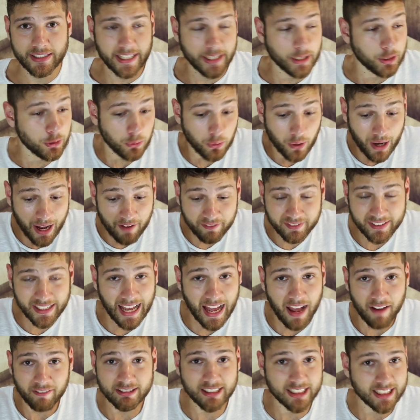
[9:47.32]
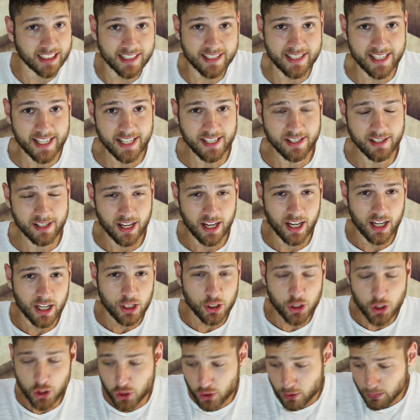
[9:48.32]
it. Like, you don't have to have the disease,
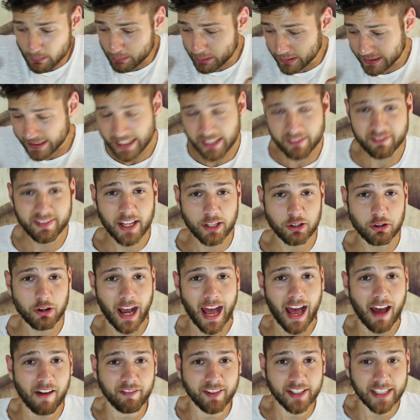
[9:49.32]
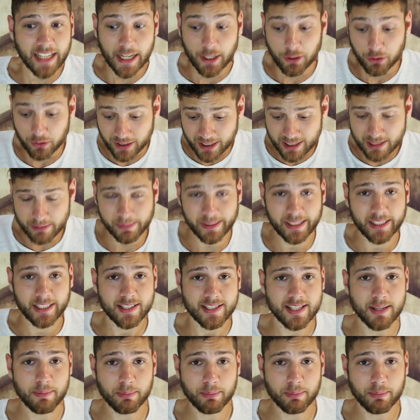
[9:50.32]
just you believe that you have it and you display the